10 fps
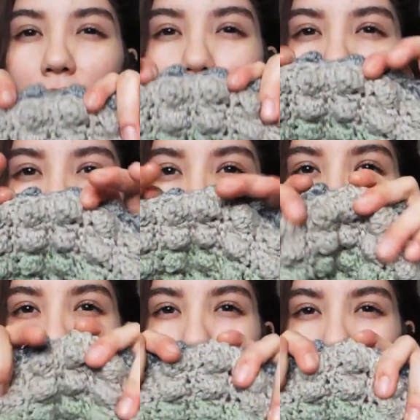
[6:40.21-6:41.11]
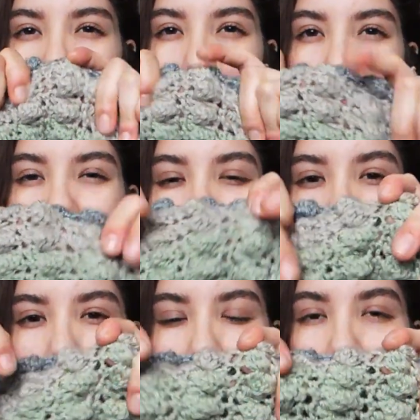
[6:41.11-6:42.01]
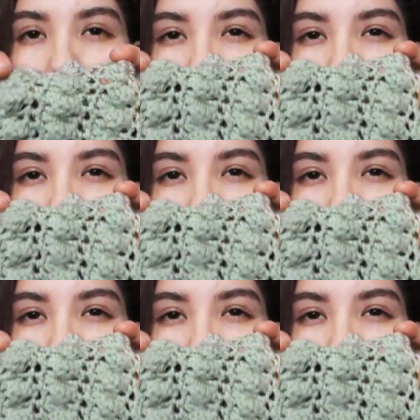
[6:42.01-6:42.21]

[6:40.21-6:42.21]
so that's what I did.